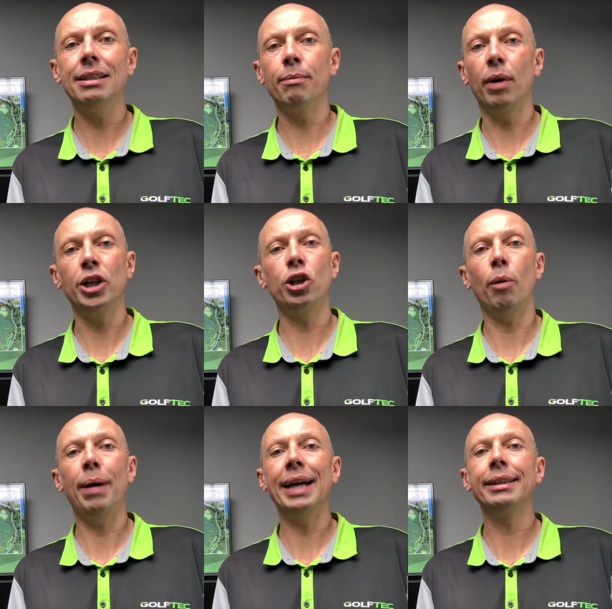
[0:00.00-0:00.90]
and my shot
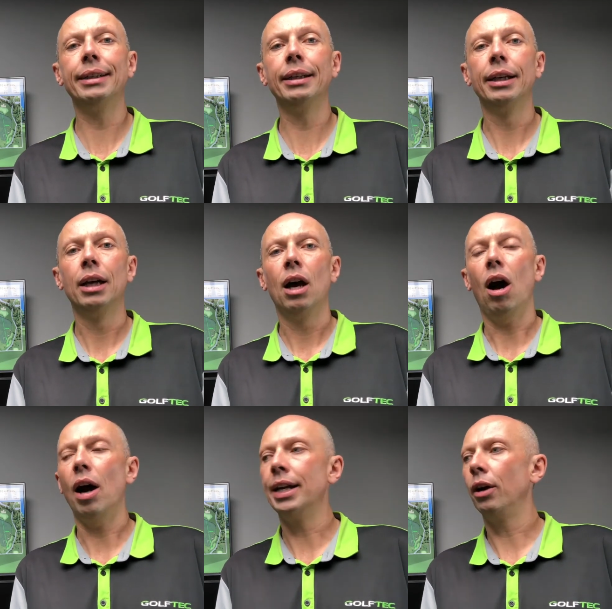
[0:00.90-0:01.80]
pattern.
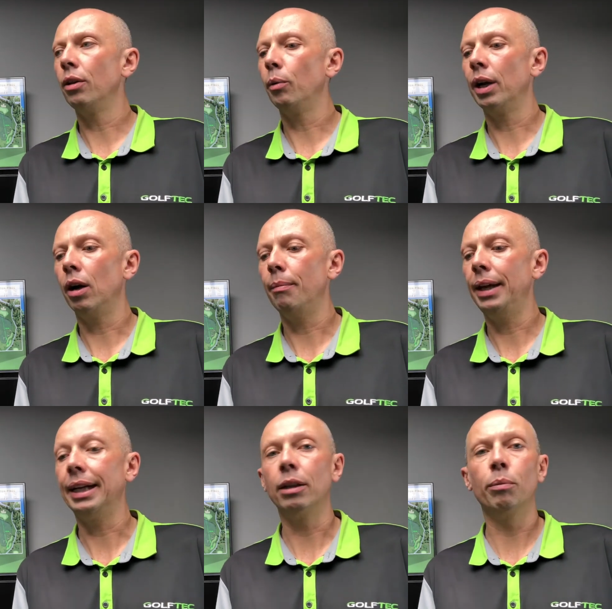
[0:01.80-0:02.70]
I know that when I'm
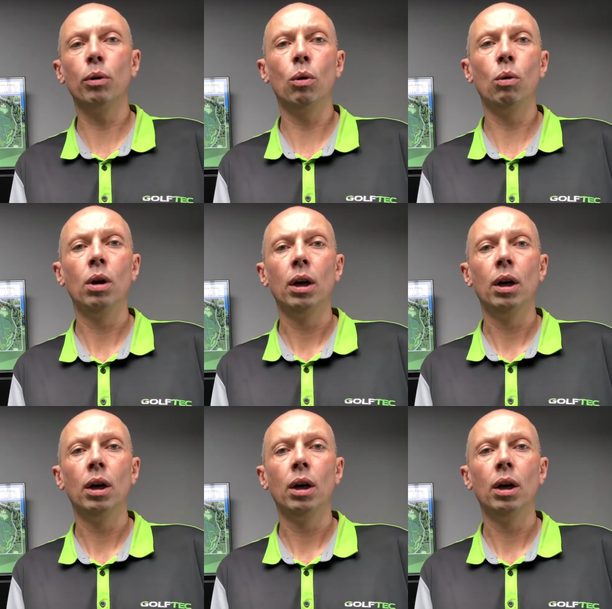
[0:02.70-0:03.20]
hitting the ball